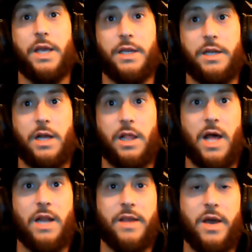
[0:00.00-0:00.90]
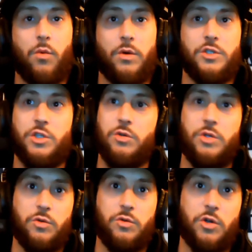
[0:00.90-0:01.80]
and a lot of that was due
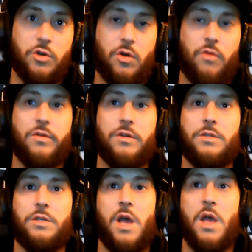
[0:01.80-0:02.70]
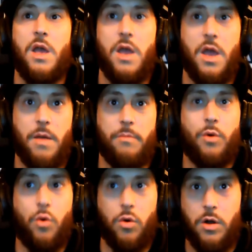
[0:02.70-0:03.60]
to turnovers and
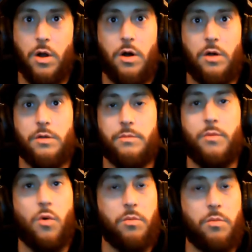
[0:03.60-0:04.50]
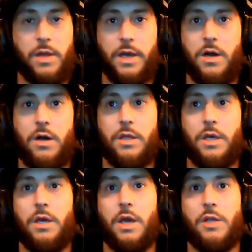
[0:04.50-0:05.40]
poor play
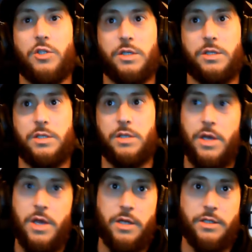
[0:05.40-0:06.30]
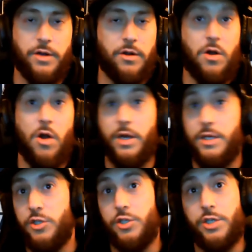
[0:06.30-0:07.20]
calling, and just Derek Carr
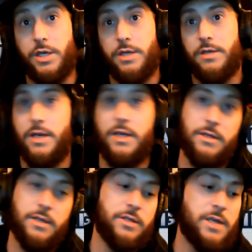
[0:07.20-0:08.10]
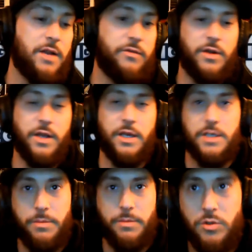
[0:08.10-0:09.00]
getting shook. And it was kind of funny because I
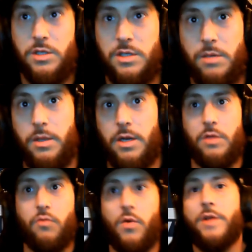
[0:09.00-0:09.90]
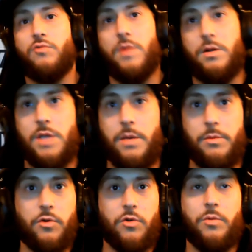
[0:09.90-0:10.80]
posted something in the Raiders
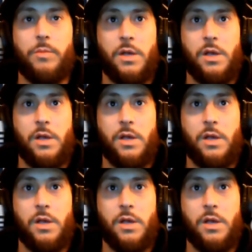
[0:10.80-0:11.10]
Roundtable group